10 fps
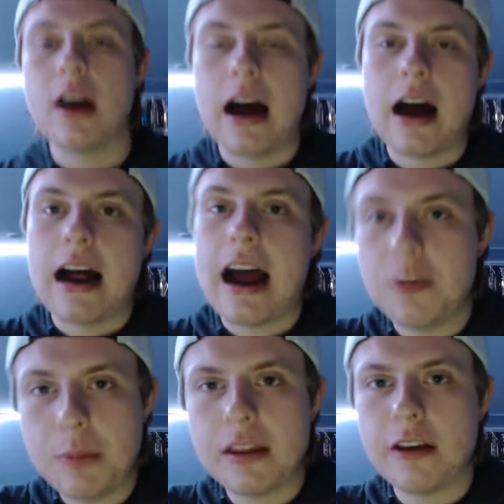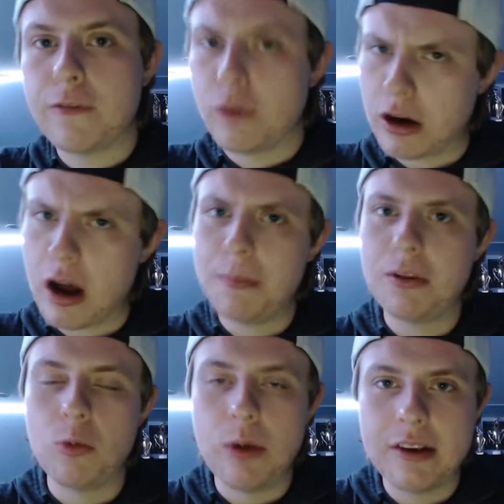has been there for a
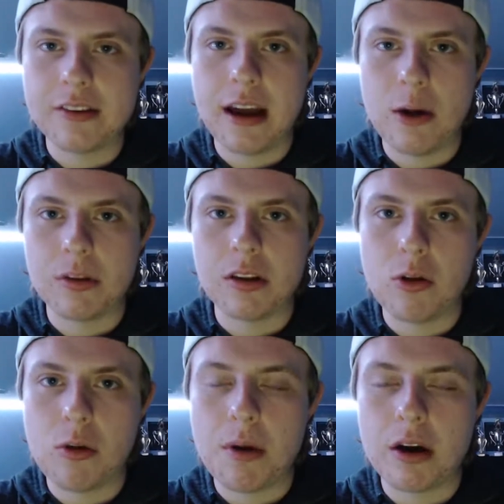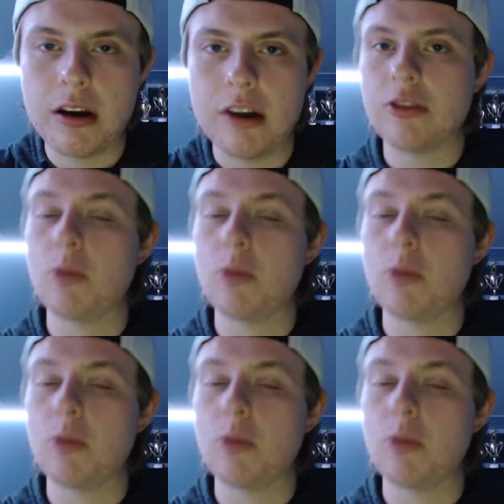couple of weeks now with a lower body injury.